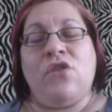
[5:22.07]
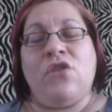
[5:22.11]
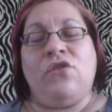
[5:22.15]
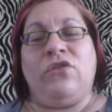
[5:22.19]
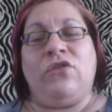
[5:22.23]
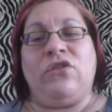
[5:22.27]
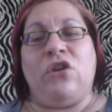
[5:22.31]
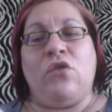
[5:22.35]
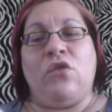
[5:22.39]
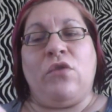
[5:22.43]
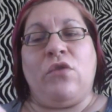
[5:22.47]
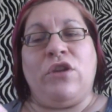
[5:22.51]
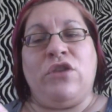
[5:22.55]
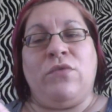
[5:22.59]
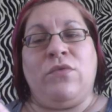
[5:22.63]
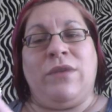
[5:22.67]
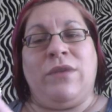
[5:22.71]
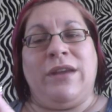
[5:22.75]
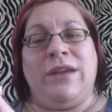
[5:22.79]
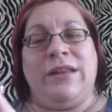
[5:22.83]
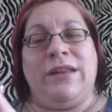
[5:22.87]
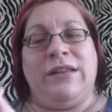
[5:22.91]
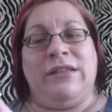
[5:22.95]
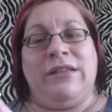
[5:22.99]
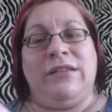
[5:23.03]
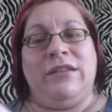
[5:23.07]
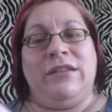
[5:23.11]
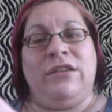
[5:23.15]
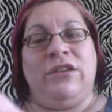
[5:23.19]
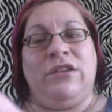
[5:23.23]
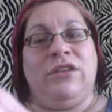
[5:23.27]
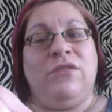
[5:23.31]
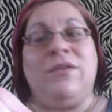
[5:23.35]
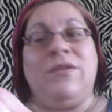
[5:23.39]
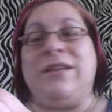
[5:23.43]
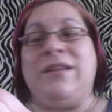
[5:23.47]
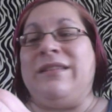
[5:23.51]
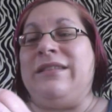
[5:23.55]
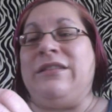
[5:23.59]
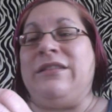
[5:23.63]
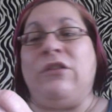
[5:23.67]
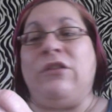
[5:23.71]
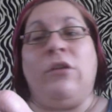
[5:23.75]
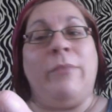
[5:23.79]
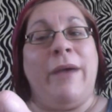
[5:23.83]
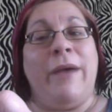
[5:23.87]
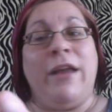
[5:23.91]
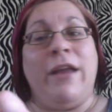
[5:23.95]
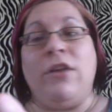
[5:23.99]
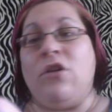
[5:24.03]
so you can
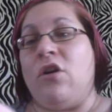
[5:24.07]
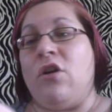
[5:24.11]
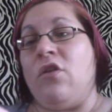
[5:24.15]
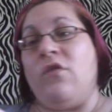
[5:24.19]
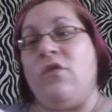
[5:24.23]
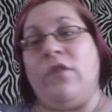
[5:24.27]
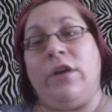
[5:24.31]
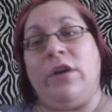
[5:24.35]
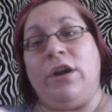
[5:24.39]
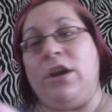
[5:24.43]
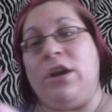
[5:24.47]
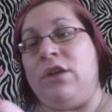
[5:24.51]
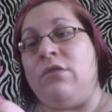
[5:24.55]
still bend over.